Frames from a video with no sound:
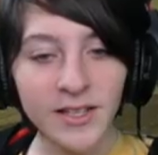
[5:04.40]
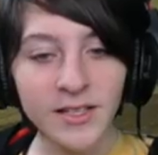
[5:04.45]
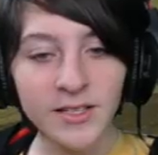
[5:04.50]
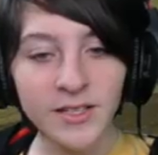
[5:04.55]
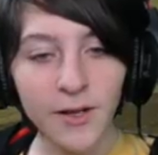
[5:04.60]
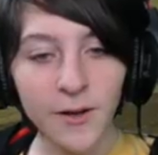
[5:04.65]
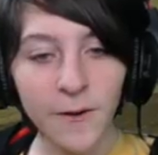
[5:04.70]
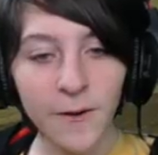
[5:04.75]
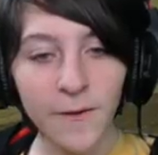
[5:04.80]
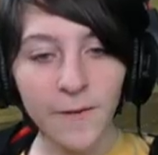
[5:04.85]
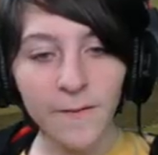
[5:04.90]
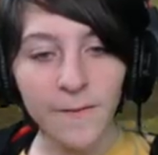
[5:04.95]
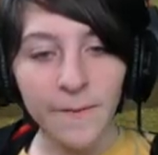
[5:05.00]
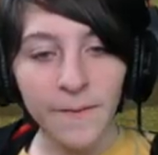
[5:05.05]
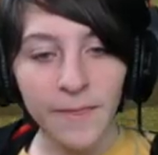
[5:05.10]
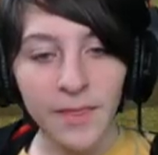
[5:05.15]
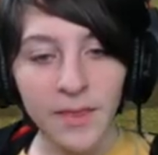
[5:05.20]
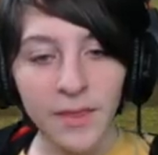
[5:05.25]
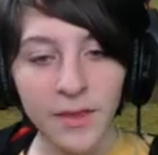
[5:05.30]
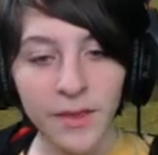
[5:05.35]
so
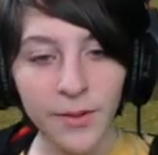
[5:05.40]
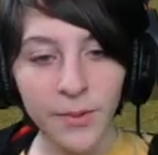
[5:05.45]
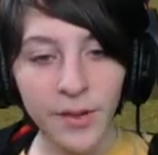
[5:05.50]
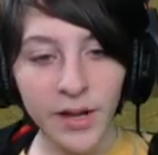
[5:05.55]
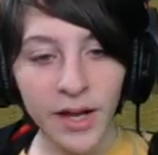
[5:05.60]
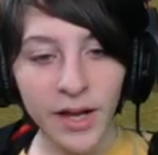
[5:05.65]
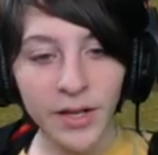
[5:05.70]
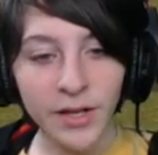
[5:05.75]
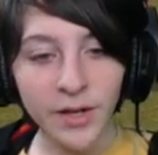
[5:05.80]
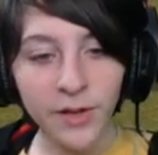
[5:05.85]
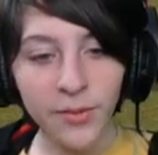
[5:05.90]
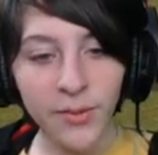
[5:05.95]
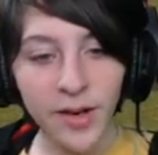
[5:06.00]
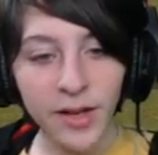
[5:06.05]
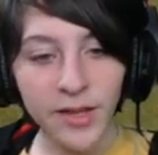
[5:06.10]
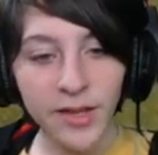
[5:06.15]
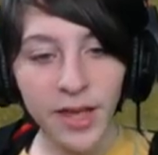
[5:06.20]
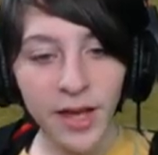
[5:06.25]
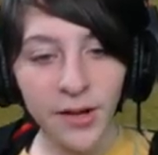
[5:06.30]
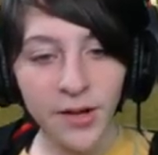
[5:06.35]
we got
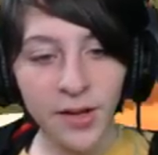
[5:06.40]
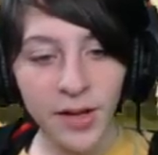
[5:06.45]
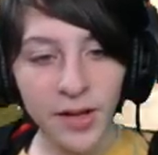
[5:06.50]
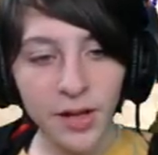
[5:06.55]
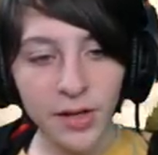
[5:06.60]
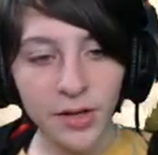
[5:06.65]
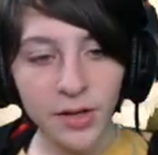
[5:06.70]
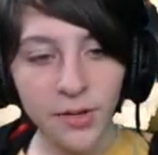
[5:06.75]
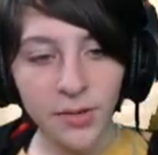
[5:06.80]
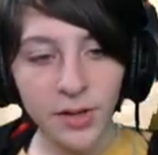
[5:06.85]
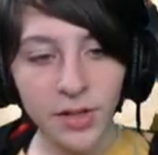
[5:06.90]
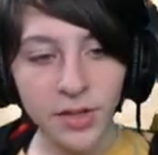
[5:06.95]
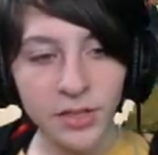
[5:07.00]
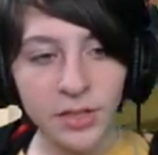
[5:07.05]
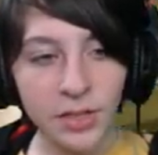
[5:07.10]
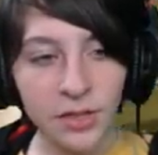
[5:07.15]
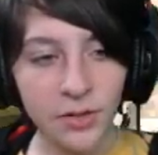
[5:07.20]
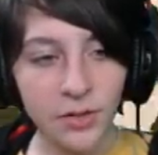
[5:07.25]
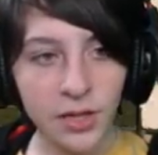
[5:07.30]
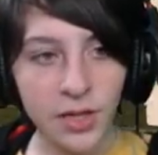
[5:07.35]
Noelle down here. Noelle is
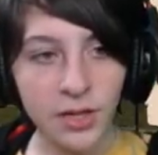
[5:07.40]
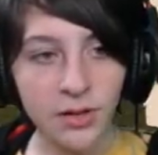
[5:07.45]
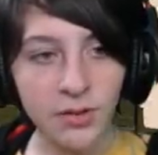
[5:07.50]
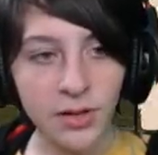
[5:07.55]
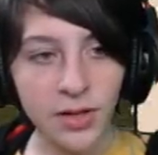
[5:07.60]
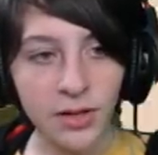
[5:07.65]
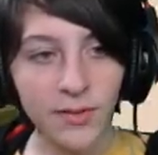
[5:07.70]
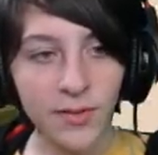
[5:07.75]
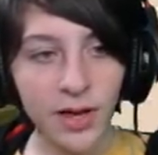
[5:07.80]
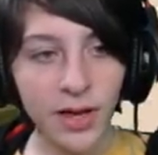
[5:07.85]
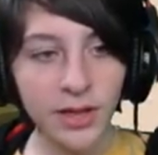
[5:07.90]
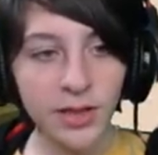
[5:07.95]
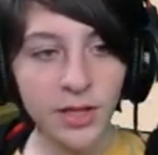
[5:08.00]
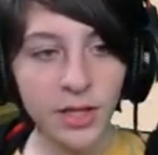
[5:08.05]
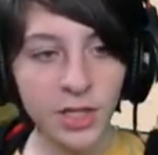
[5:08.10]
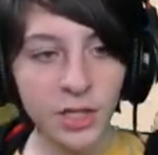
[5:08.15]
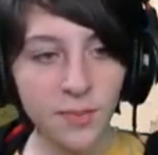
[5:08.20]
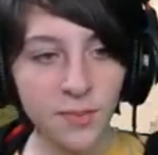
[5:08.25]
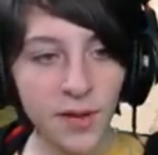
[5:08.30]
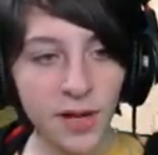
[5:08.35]
a little cutie. We got
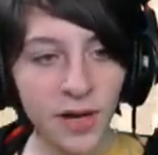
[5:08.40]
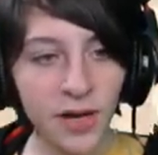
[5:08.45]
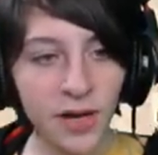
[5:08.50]
this bear